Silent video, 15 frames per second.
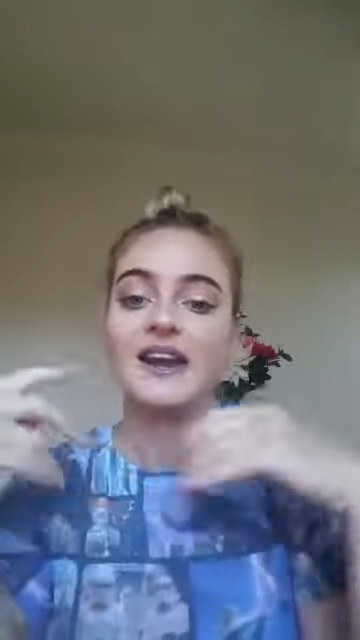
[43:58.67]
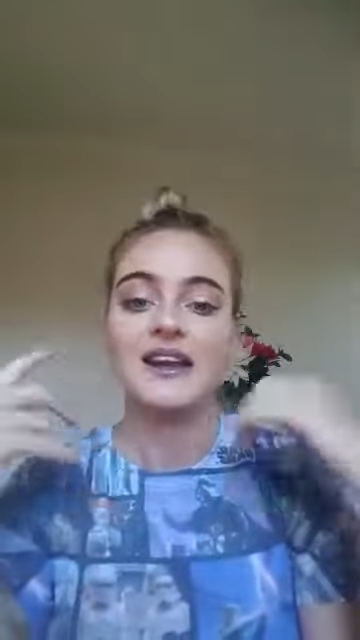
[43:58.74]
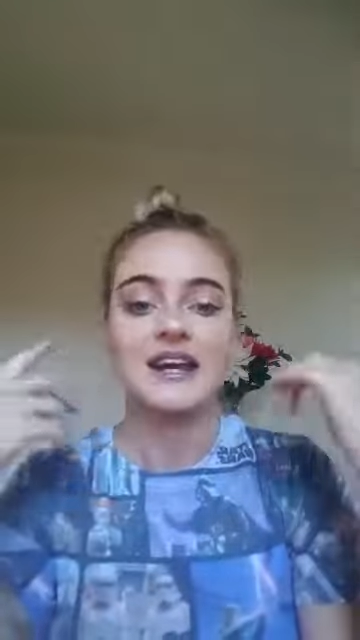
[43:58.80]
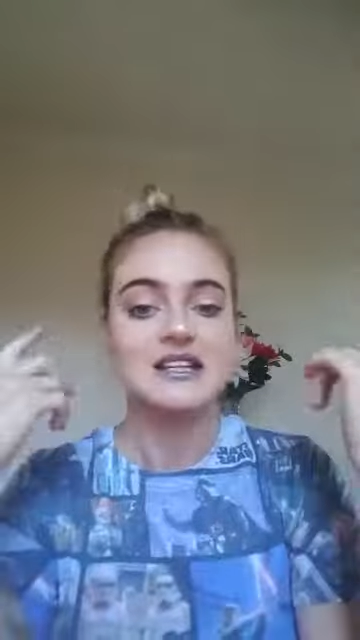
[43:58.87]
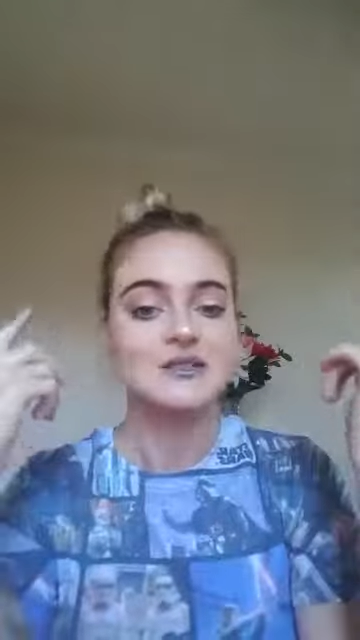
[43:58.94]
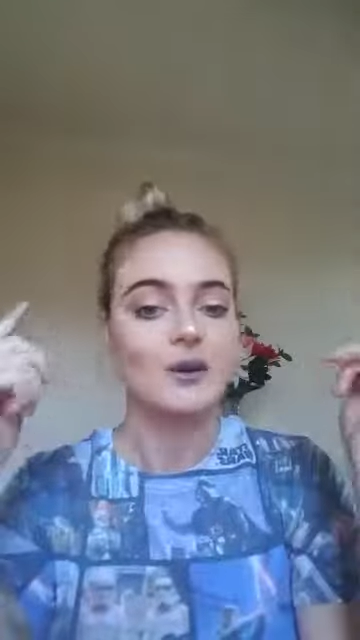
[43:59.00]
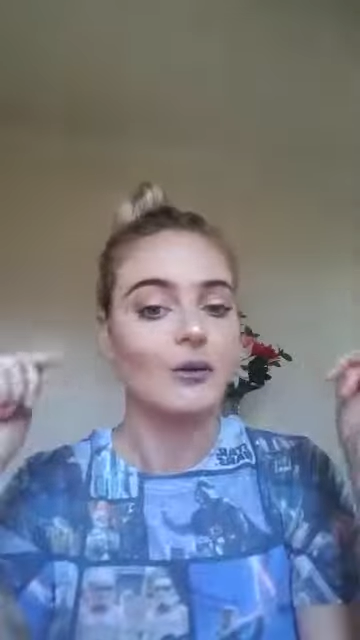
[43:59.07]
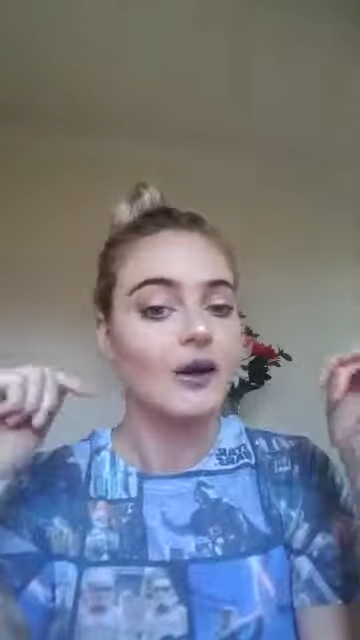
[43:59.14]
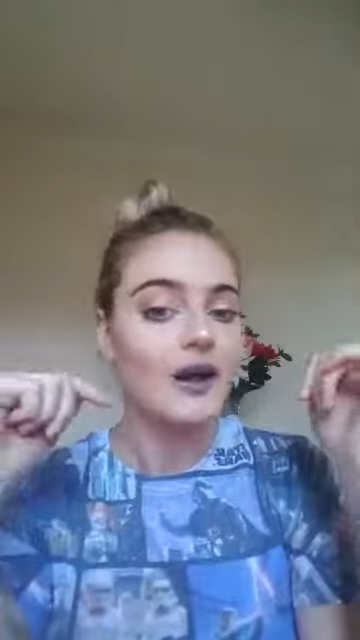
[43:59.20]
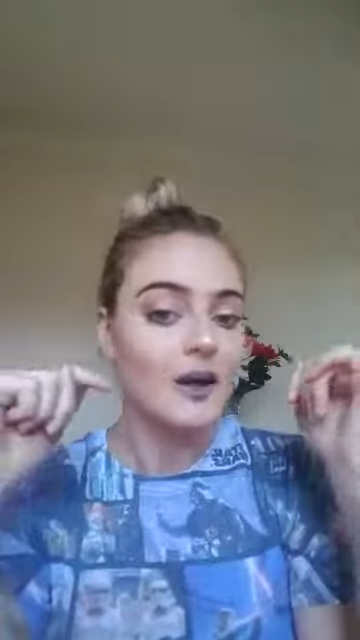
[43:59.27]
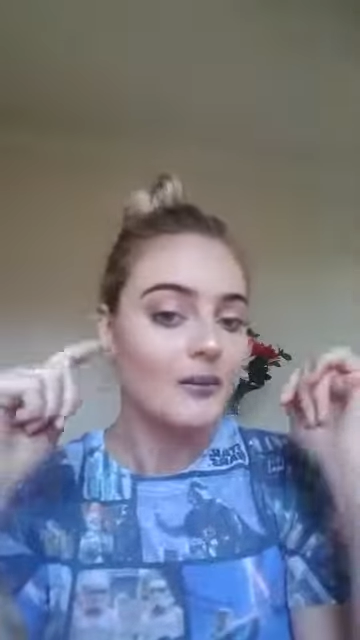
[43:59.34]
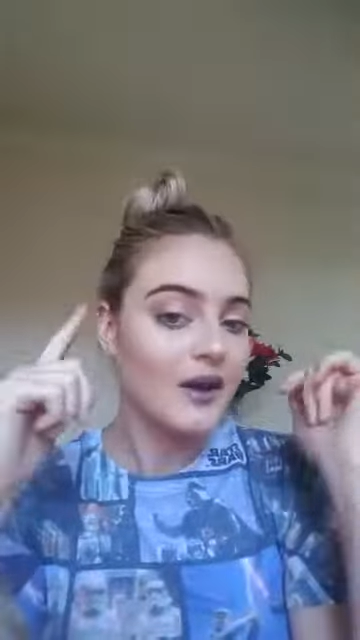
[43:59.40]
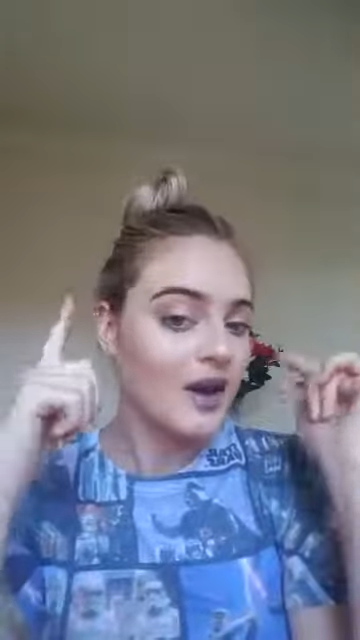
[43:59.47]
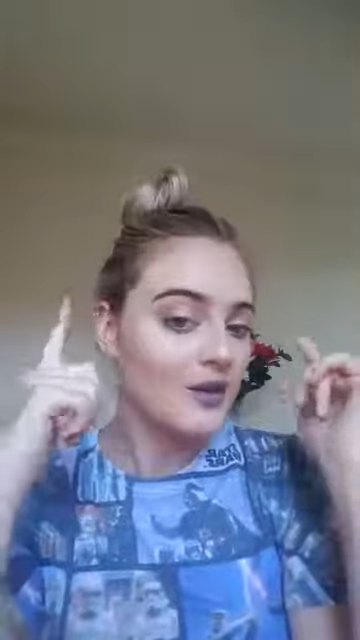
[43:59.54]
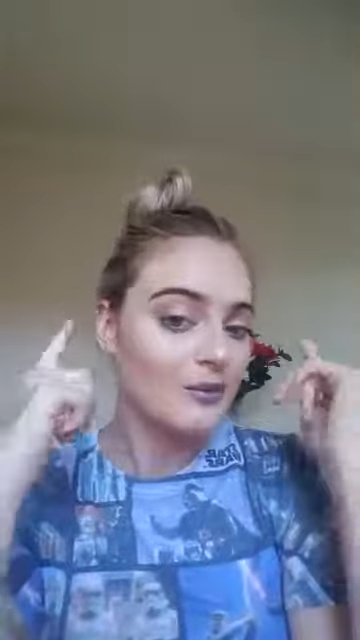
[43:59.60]
Next we went
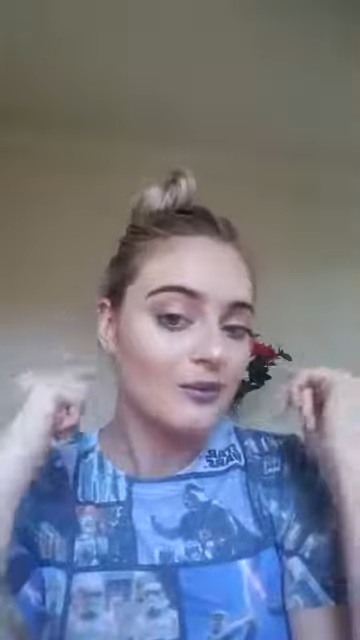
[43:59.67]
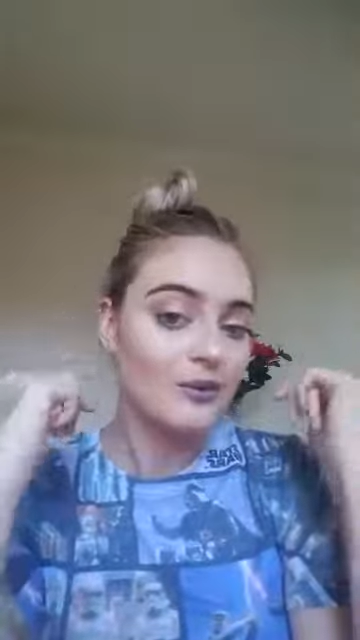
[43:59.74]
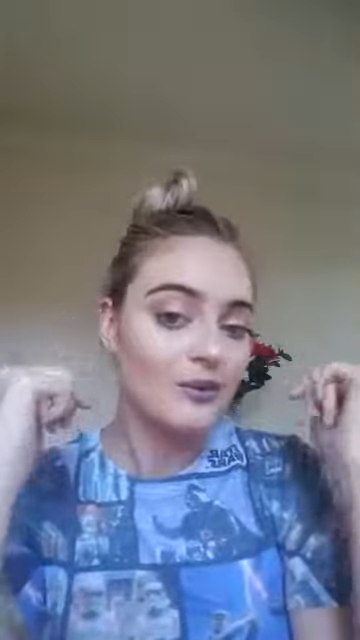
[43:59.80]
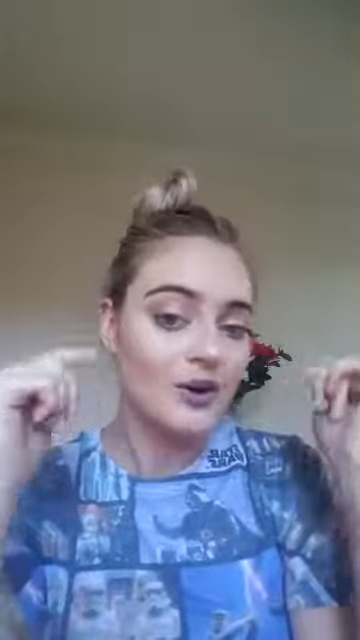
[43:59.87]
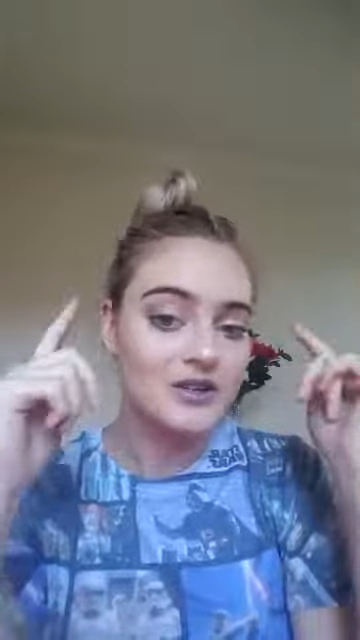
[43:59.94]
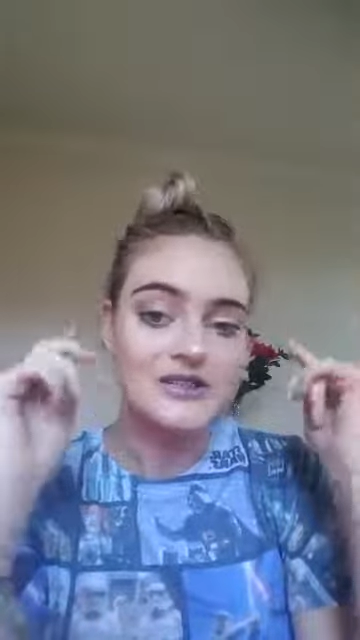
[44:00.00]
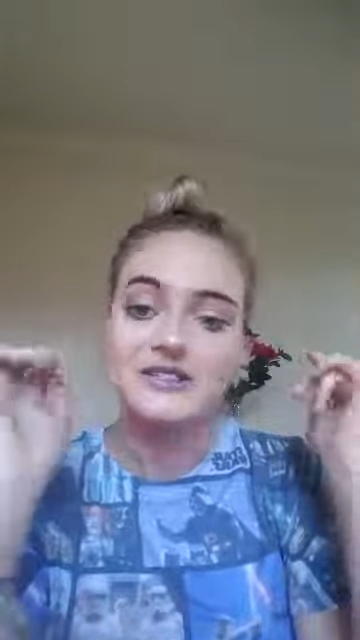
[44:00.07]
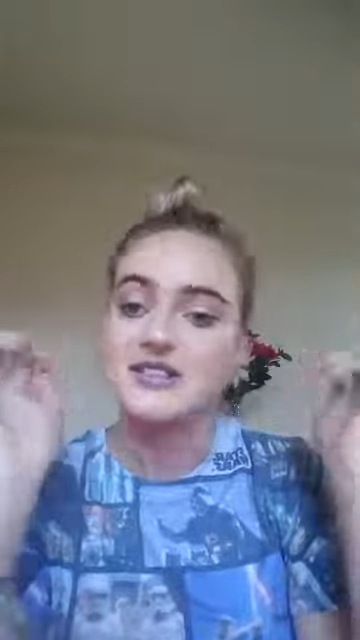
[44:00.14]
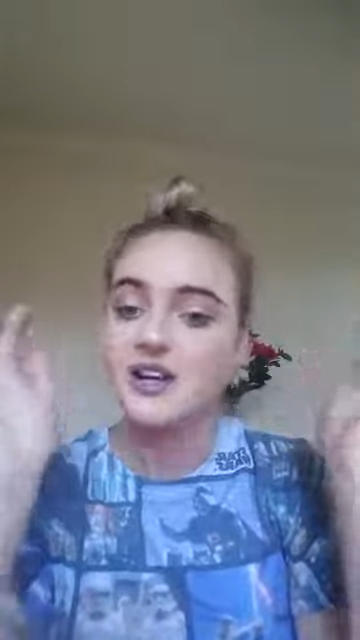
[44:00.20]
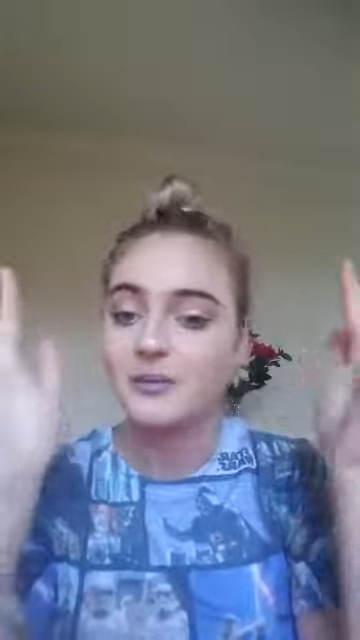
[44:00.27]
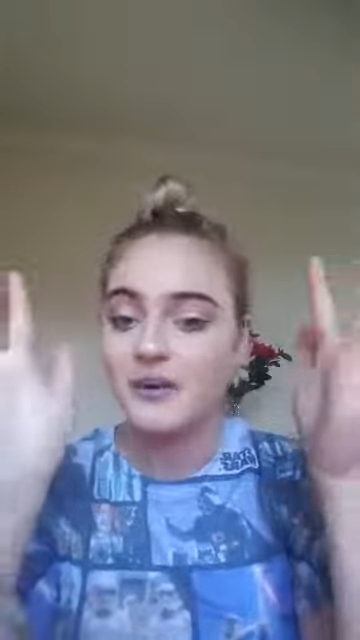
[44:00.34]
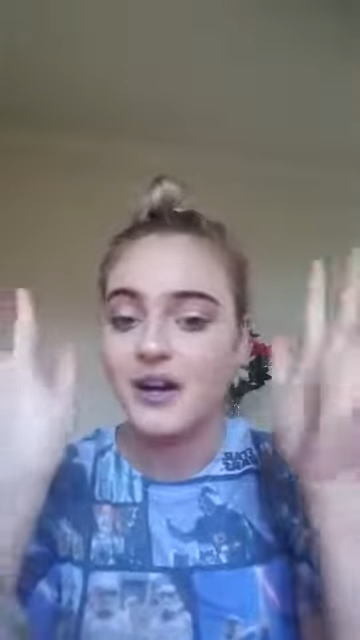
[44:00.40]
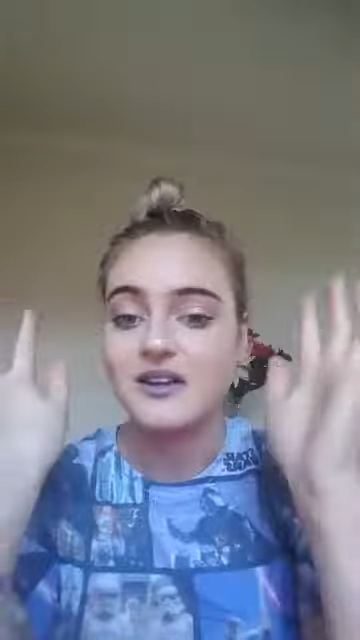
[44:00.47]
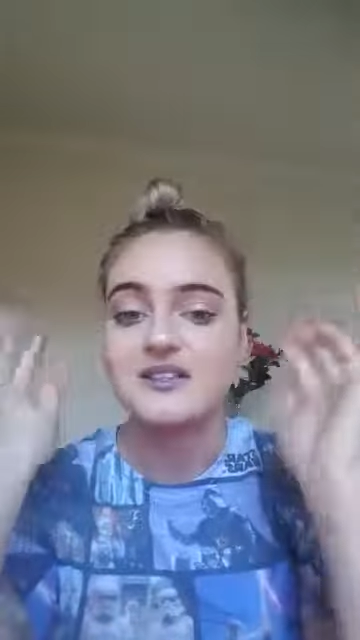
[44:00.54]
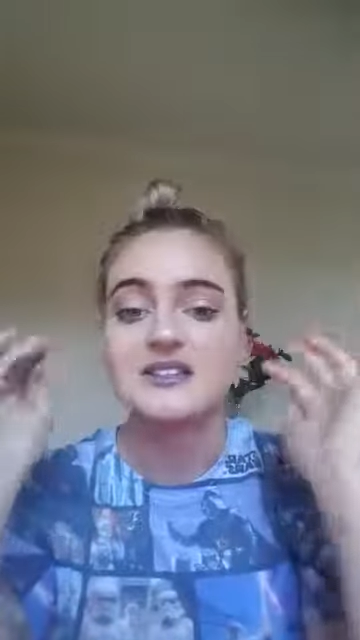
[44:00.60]
up and bronzed up our